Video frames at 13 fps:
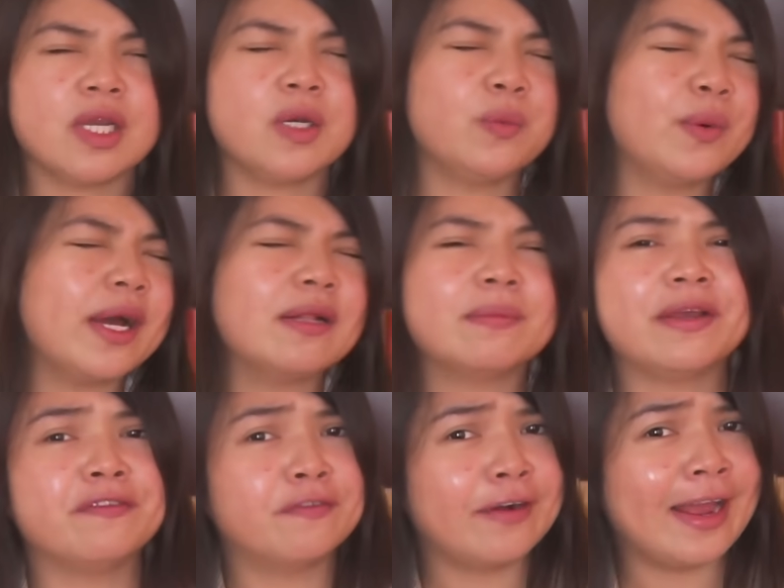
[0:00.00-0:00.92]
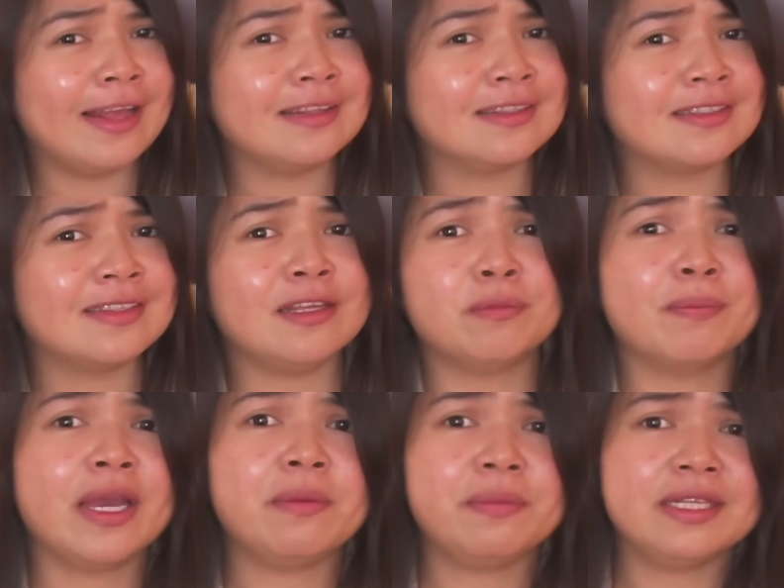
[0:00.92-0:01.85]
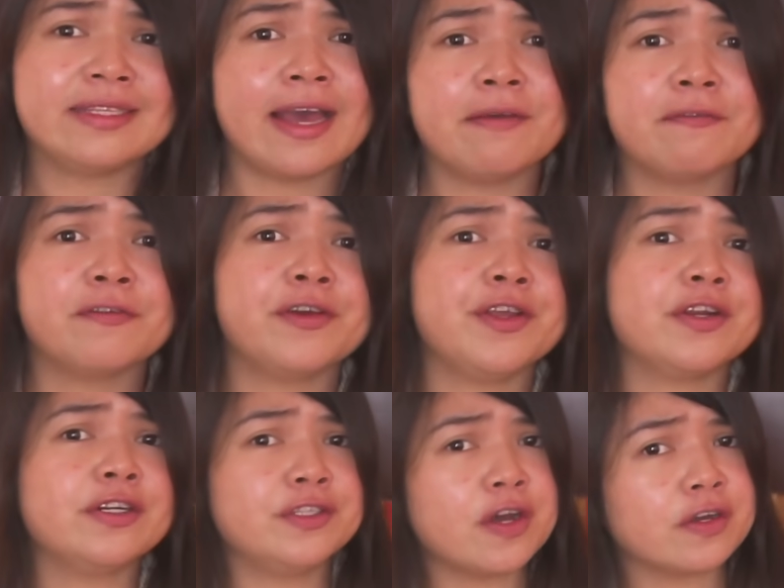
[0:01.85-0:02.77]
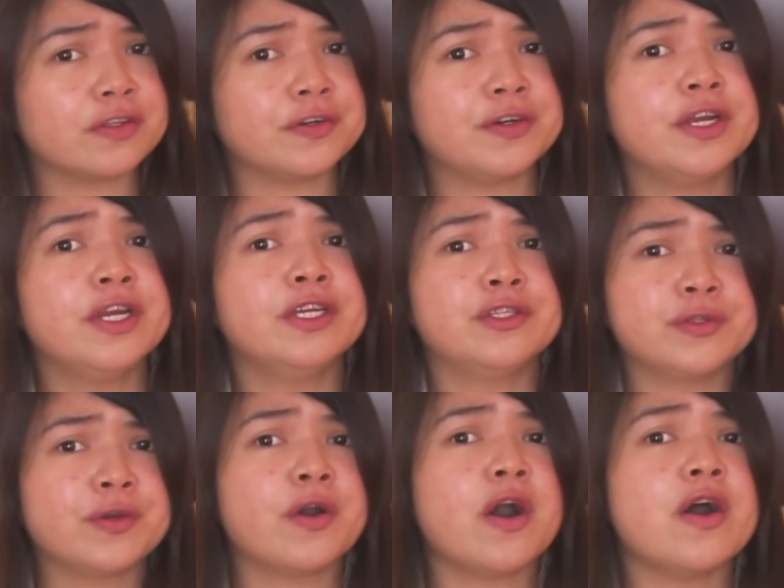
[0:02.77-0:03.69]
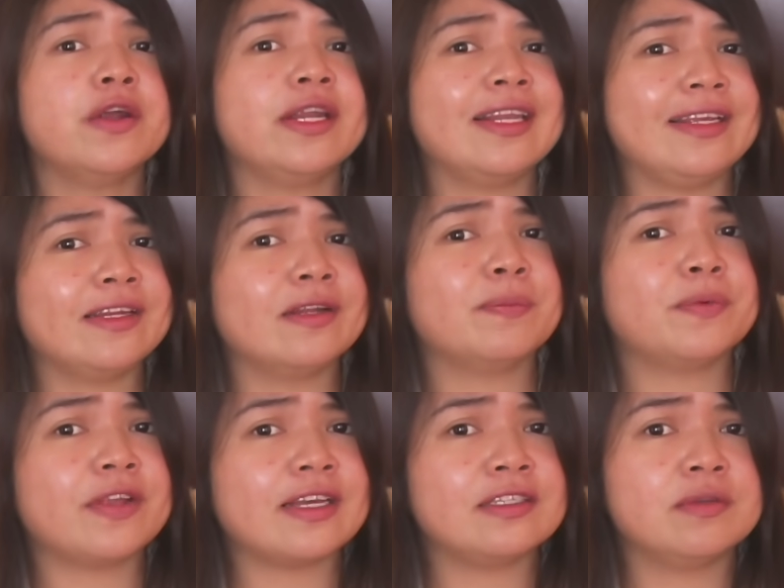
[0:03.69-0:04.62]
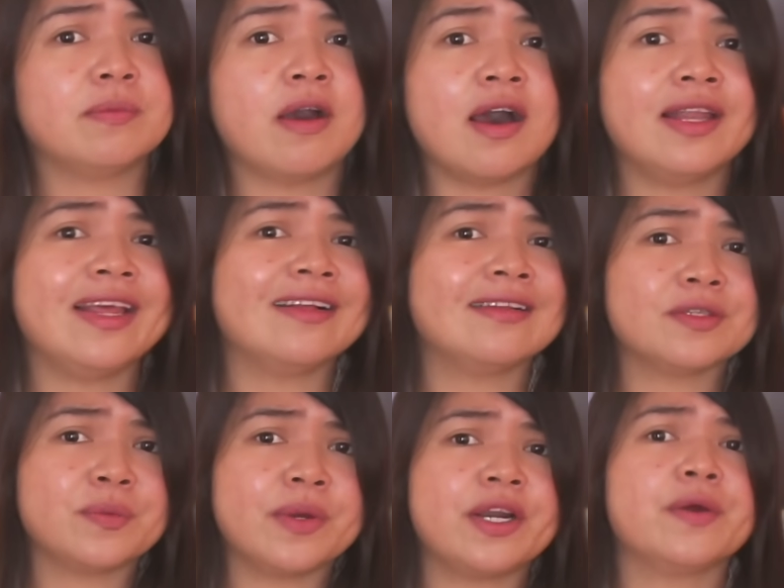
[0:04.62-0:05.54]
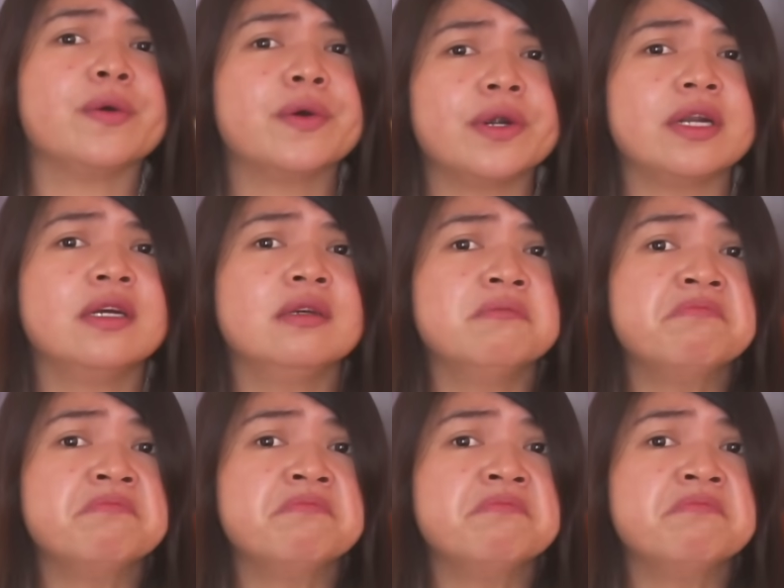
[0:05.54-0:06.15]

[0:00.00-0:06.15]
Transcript: Well, my friends, it might be time for your doctor to go on a little potassium hunt elsewhere, or